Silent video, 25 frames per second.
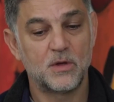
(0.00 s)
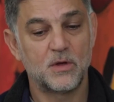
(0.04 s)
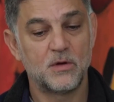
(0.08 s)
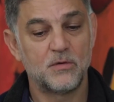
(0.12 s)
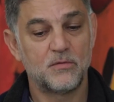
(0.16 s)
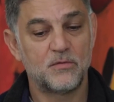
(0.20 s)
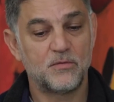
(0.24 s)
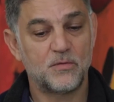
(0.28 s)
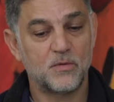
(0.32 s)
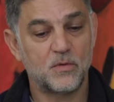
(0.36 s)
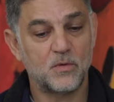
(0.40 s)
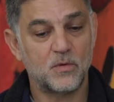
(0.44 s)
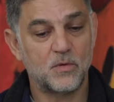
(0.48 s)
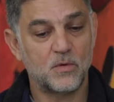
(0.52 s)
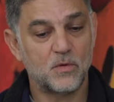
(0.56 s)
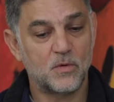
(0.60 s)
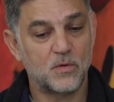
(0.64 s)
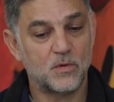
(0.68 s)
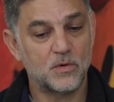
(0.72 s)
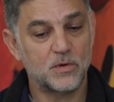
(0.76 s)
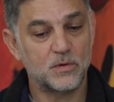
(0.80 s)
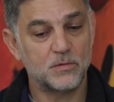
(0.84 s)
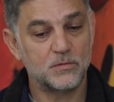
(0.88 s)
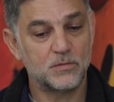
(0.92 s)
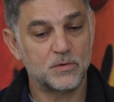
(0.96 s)

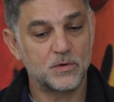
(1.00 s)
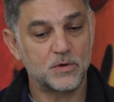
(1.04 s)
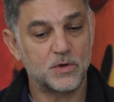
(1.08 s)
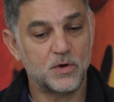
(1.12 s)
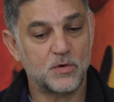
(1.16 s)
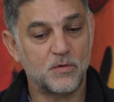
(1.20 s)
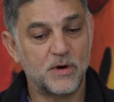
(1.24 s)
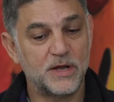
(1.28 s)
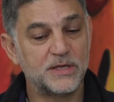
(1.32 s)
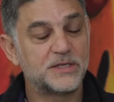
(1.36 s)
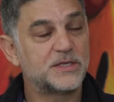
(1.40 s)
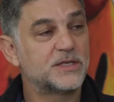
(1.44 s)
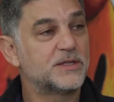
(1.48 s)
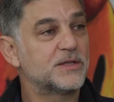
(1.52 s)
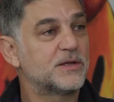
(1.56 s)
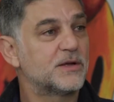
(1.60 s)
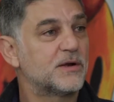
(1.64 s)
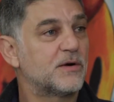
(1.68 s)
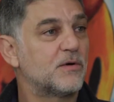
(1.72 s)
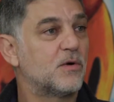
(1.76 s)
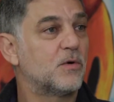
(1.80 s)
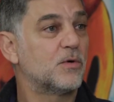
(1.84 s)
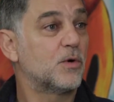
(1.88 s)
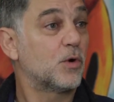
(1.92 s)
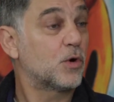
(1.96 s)
for creating
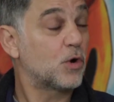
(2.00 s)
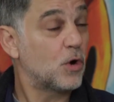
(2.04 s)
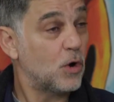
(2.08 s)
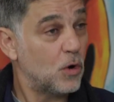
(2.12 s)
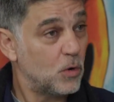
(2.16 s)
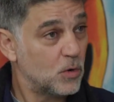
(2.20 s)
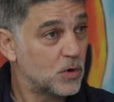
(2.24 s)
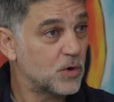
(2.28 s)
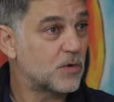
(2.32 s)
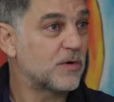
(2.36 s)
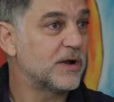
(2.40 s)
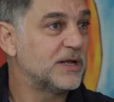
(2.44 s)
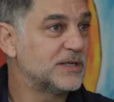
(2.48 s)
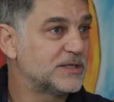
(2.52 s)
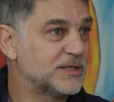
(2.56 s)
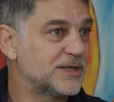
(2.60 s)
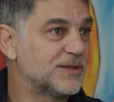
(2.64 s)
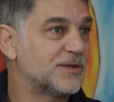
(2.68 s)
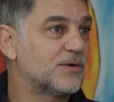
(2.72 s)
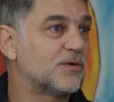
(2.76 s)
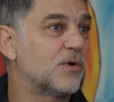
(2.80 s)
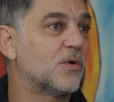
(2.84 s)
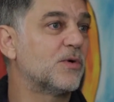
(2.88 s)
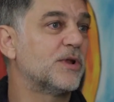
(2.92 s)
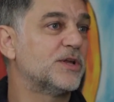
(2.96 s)
their own or co-creating
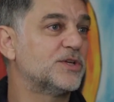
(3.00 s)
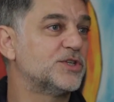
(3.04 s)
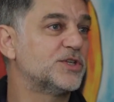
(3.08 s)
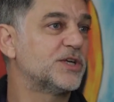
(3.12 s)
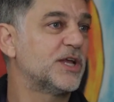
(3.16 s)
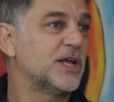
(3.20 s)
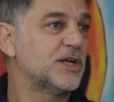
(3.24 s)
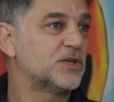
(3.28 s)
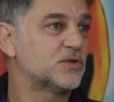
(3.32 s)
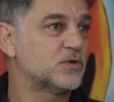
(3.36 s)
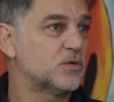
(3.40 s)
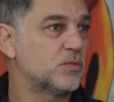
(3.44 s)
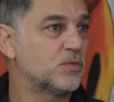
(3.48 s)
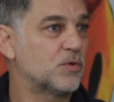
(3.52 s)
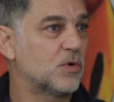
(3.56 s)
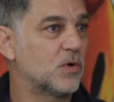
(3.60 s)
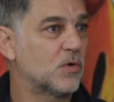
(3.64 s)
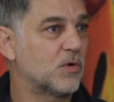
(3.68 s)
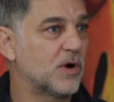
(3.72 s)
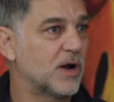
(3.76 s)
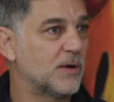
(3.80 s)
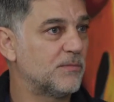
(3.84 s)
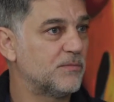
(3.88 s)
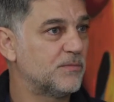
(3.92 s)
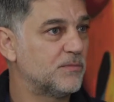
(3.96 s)
their own educational
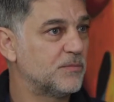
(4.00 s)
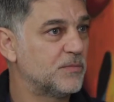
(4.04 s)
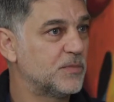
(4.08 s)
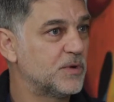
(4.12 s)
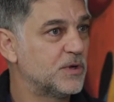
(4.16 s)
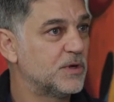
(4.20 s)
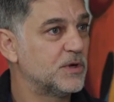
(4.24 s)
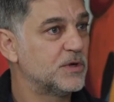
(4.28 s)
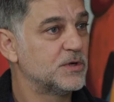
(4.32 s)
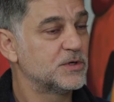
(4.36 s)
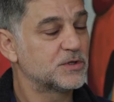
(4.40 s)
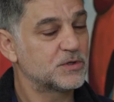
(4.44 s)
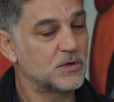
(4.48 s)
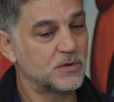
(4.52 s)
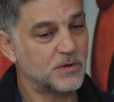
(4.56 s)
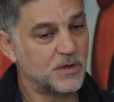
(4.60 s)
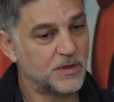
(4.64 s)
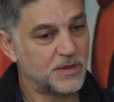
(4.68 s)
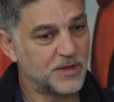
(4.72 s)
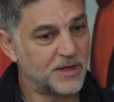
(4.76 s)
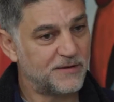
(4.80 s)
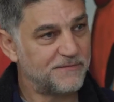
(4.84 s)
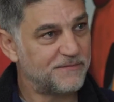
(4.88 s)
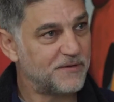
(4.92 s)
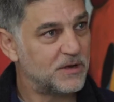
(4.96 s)
program so that
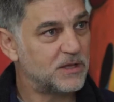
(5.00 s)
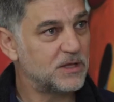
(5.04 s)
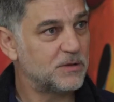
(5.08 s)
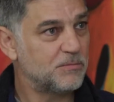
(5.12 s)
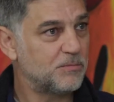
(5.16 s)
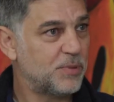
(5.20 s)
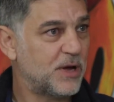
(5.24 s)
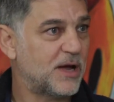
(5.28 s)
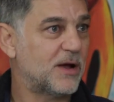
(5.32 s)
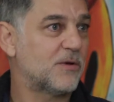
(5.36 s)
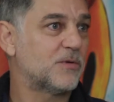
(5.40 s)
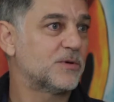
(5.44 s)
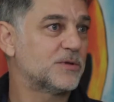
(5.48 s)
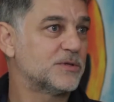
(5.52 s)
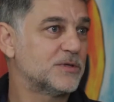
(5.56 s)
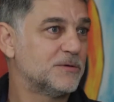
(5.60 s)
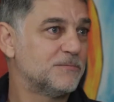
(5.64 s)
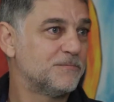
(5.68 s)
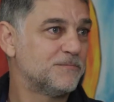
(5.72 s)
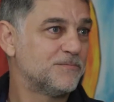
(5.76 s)
they feel empowered.